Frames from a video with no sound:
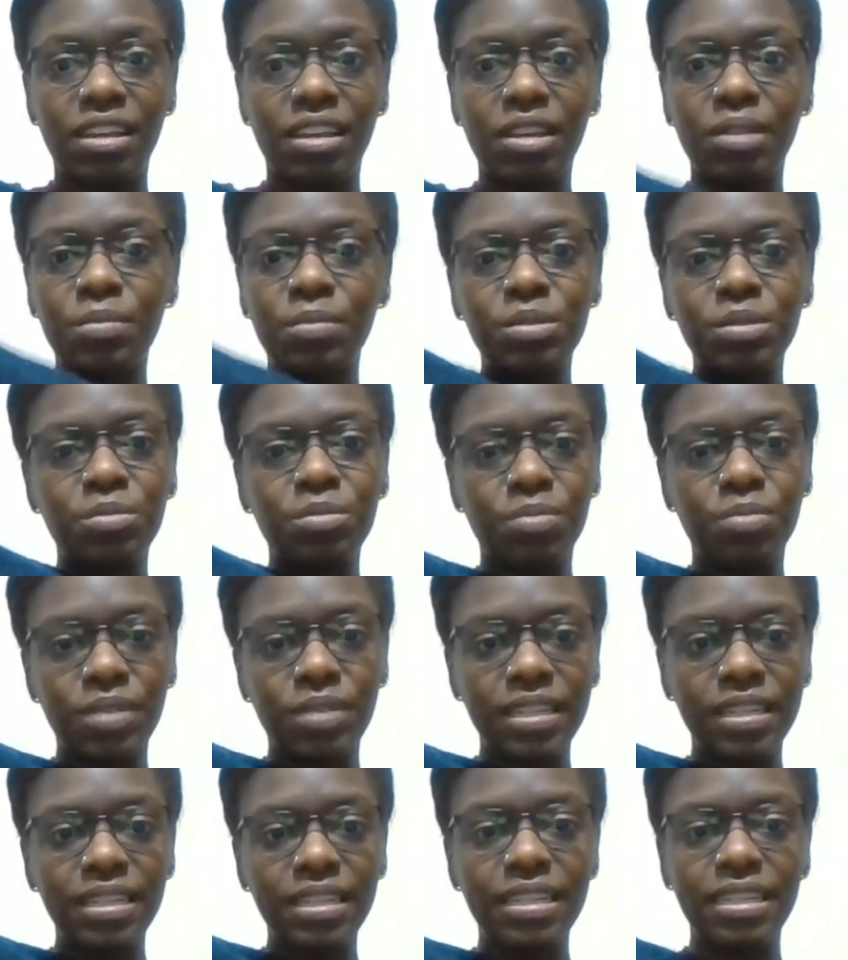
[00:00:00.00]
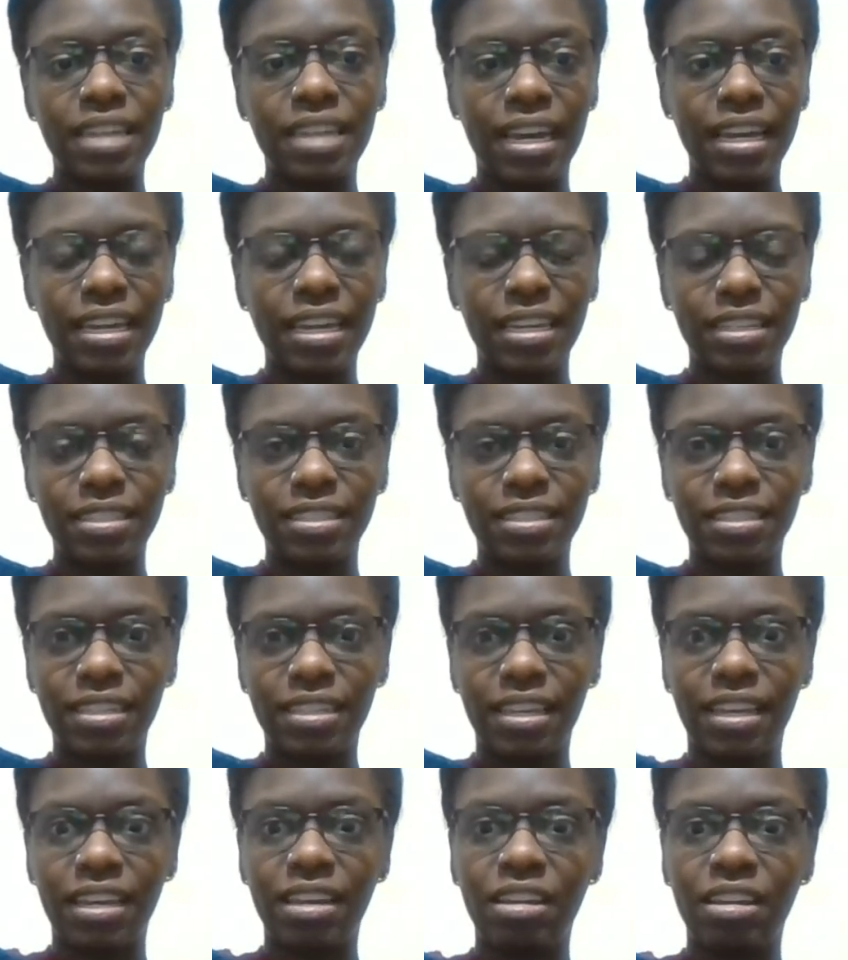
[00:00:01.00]
It was really nice,
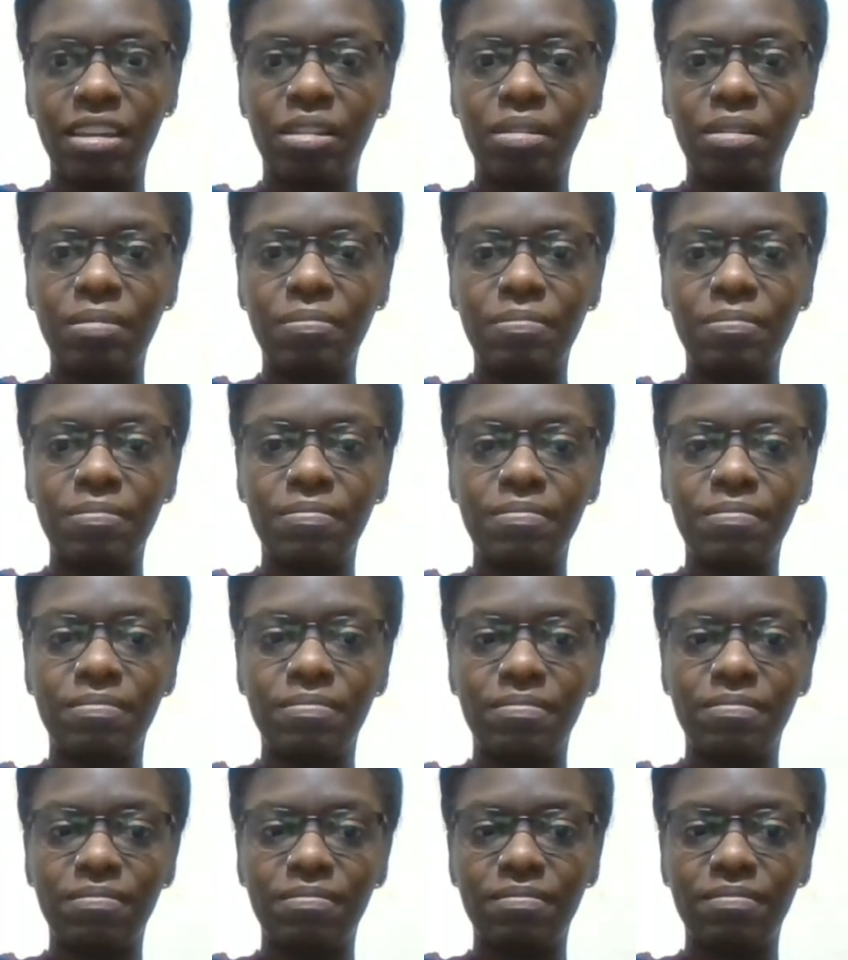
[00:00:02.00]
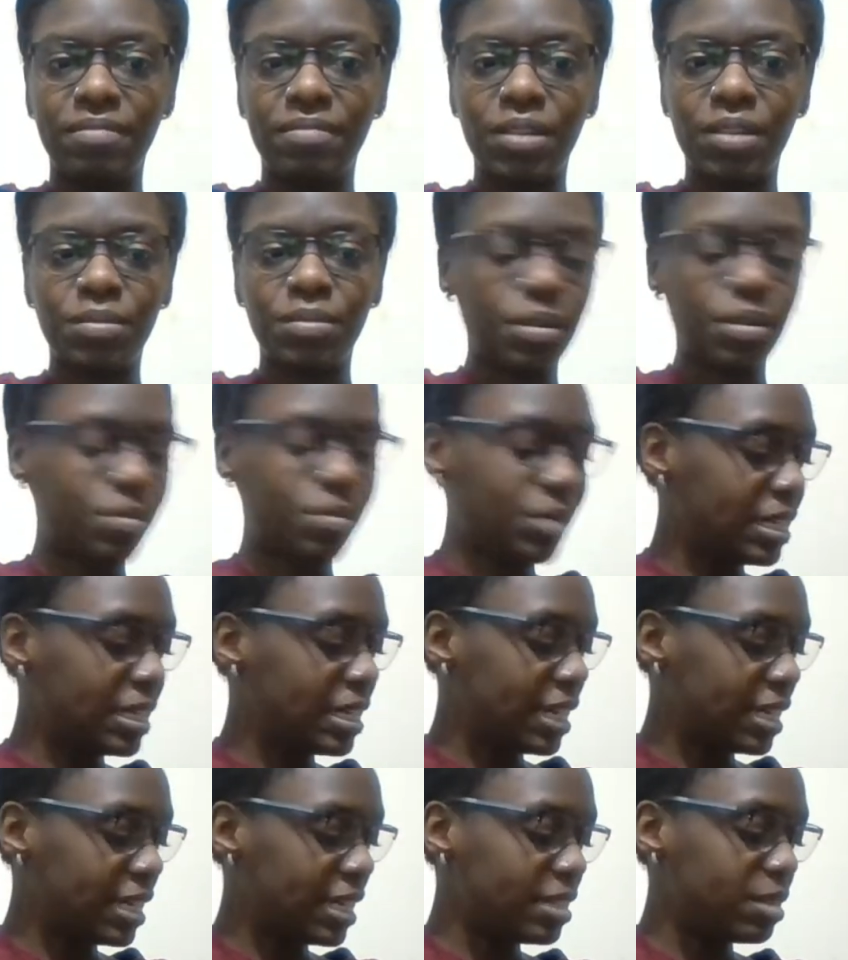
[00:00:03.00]
a really
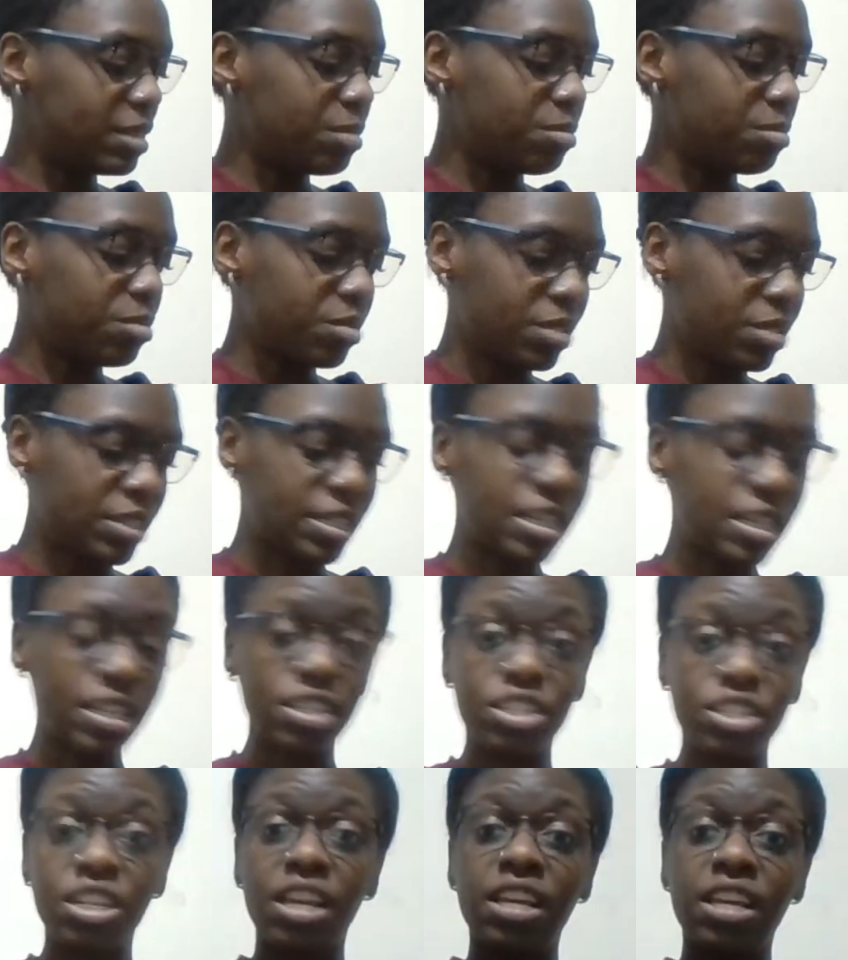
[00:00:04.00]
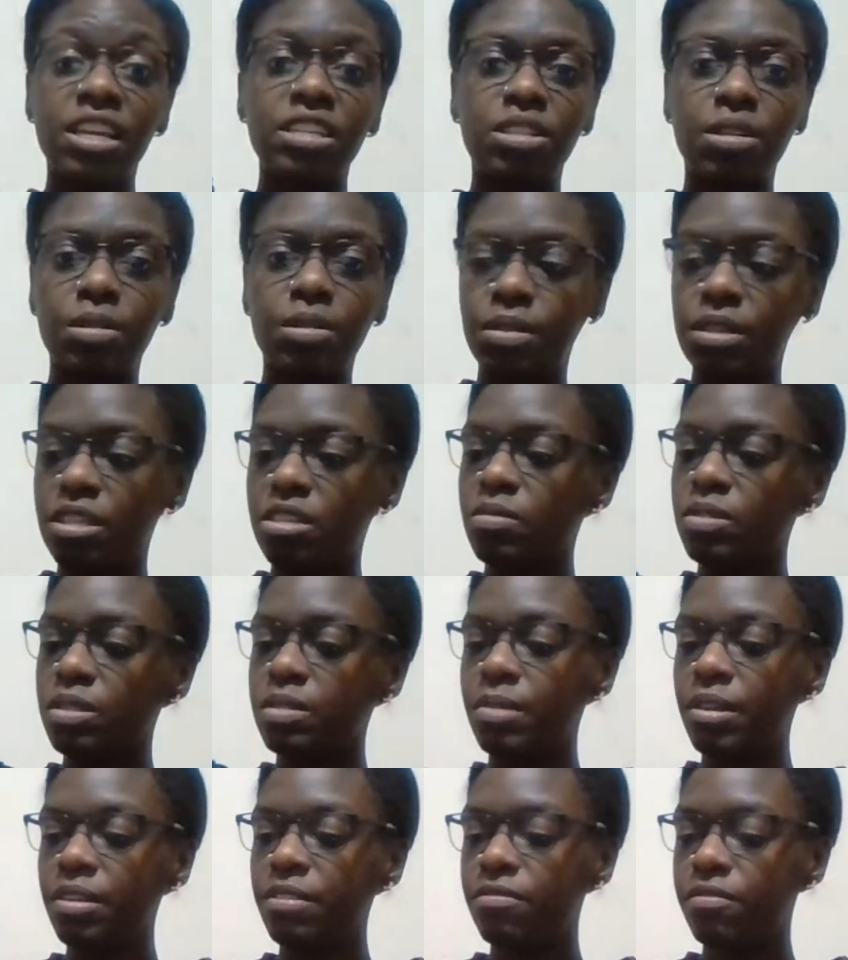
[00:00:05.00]
nice simple stitch. So this was
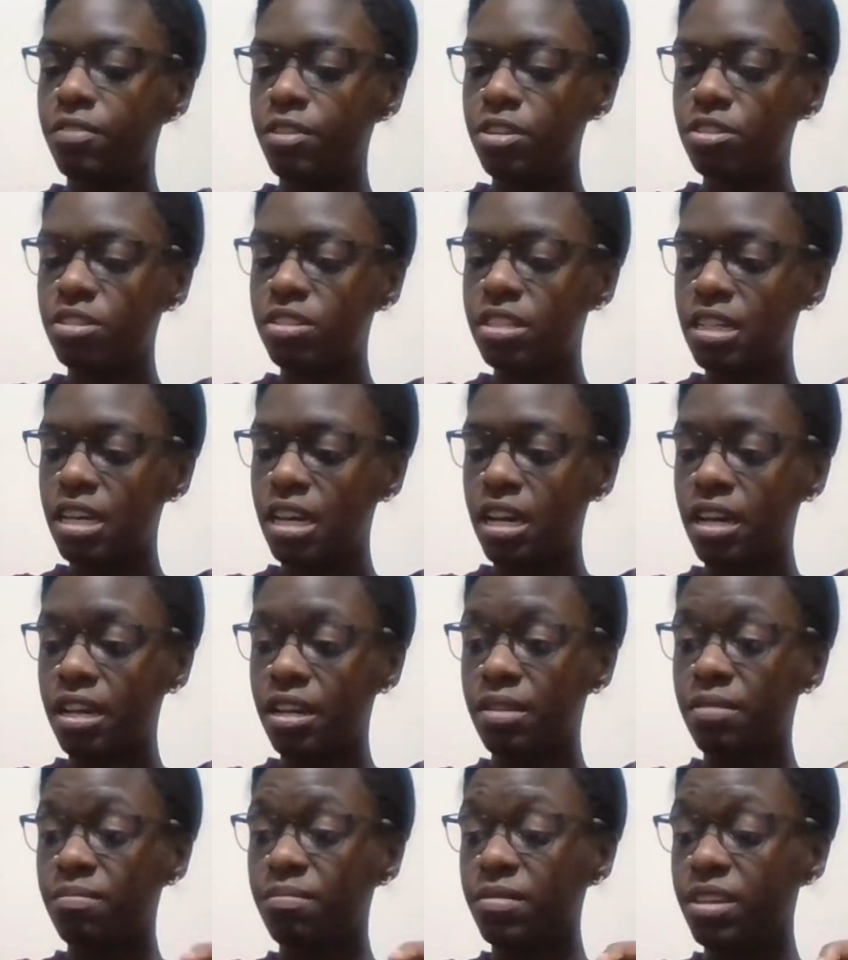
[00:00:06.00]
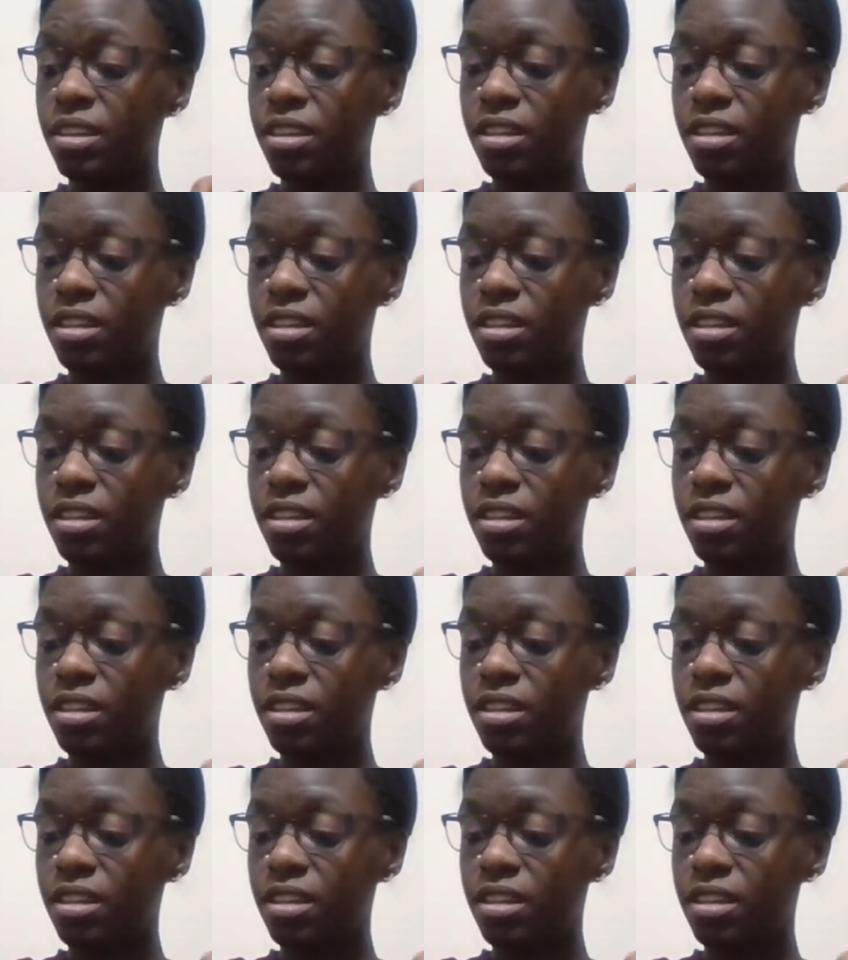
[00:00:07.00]
my first time.